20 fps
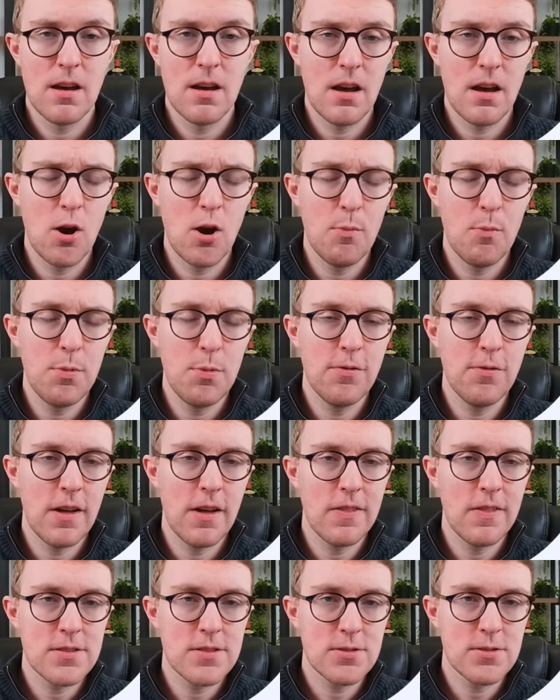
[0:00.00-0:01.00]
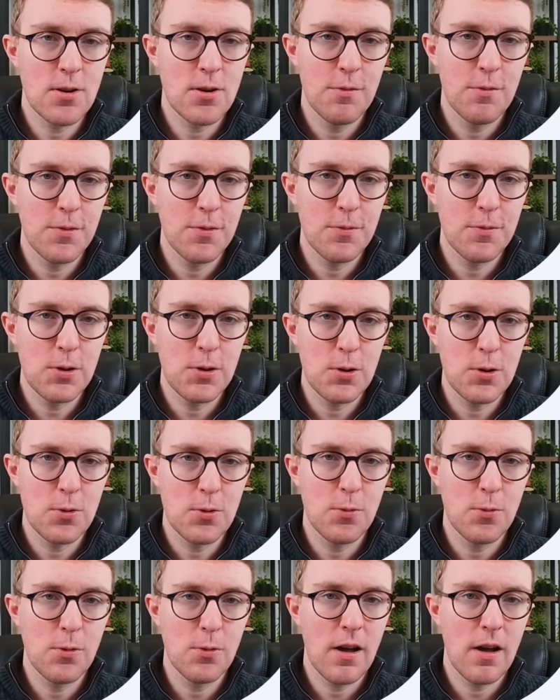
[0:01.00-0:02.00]
I hope you found this
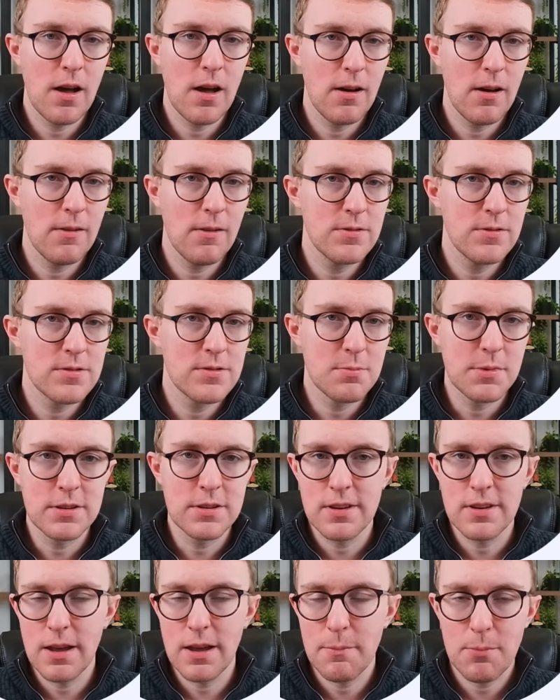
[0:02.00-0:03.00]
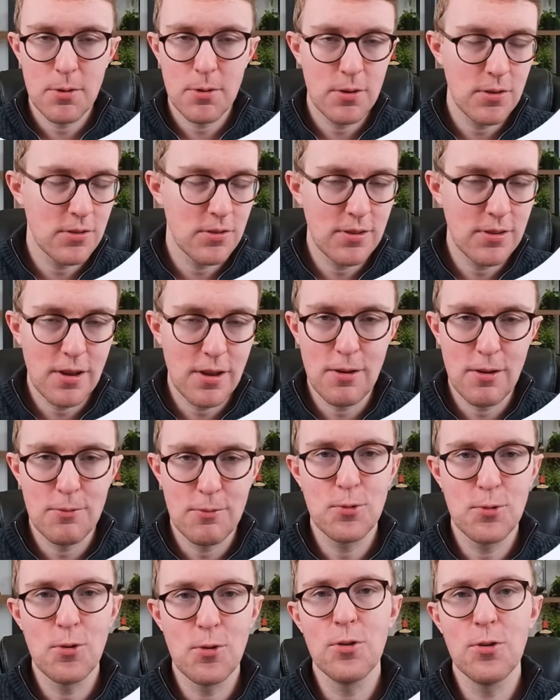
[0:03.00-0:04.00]
overview of some examples of
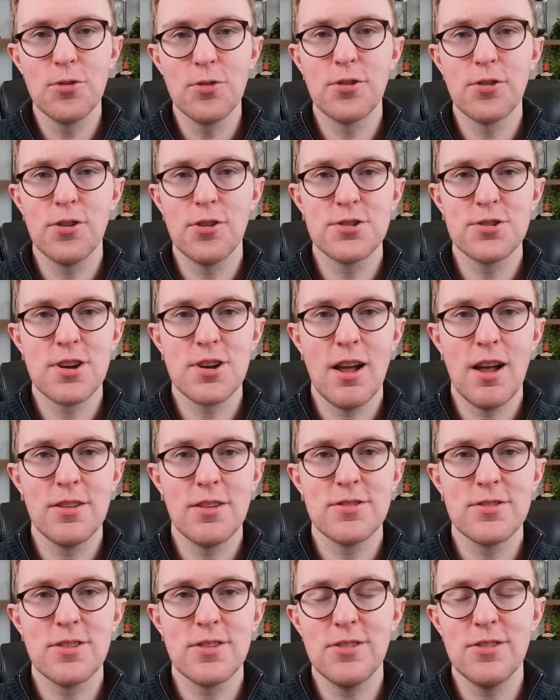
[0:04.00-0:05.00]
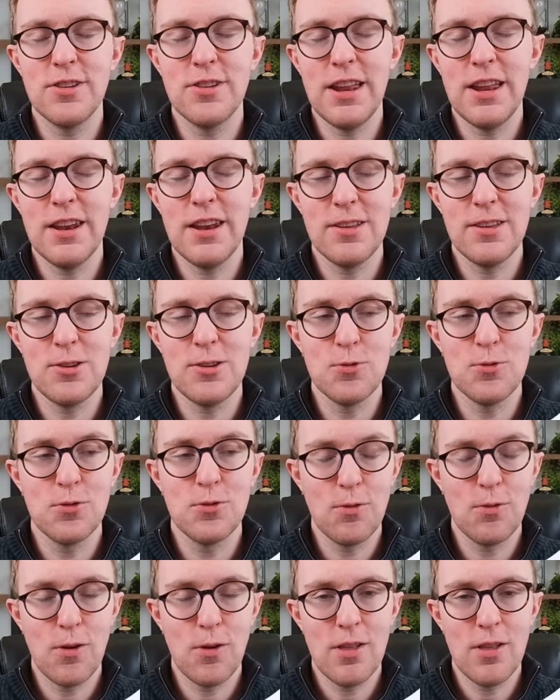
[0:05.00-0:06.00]
Google Search Console data
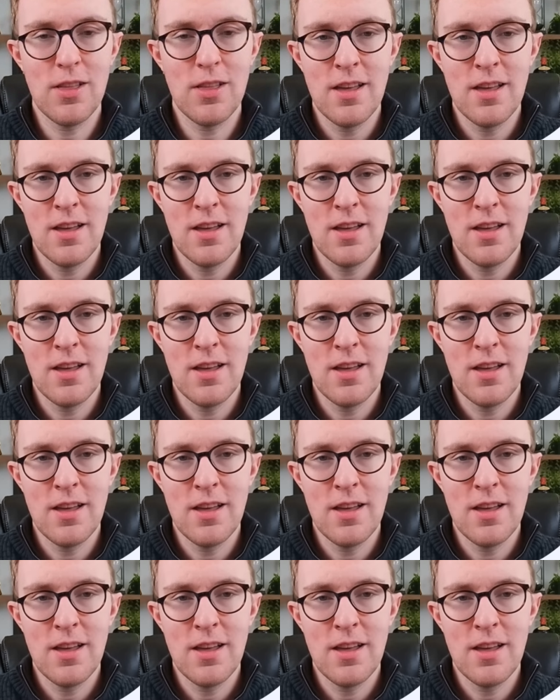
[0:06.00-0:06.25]
useful.